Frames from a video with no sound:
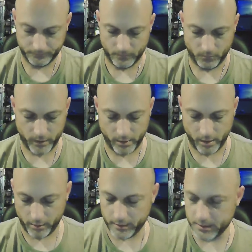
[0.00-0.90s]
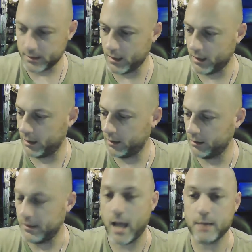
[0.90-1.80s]
We are as
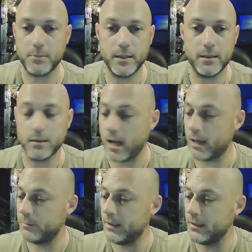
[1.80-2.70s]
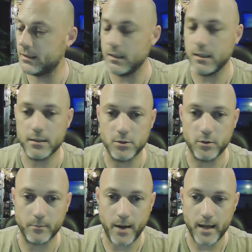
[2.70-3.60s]
non-PC as you can
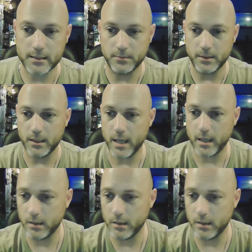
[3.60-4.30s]
possibly get.